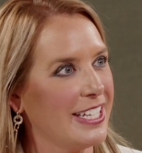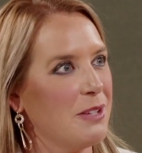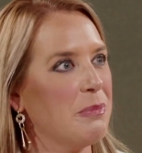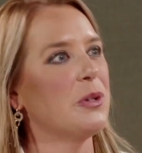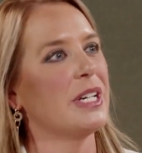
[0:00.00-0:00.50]
the
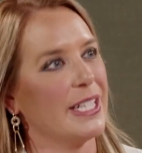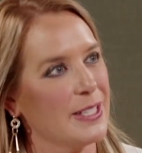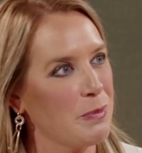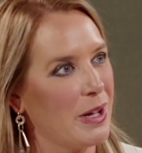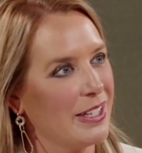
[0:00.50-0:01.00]
credit and Bill
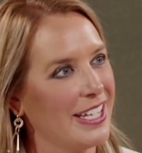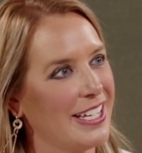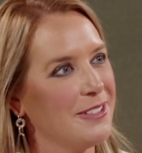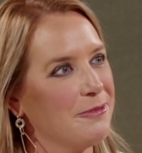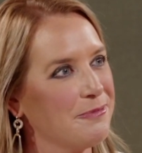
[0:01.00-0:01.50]
getting the
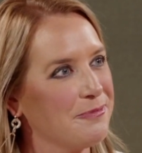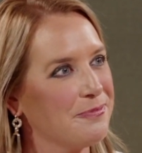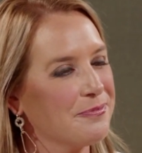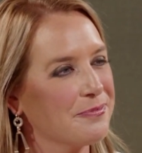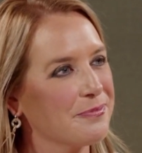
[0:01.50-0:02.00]
spotlight.
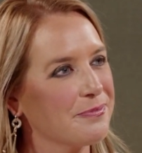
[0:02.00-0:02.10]
Yeah,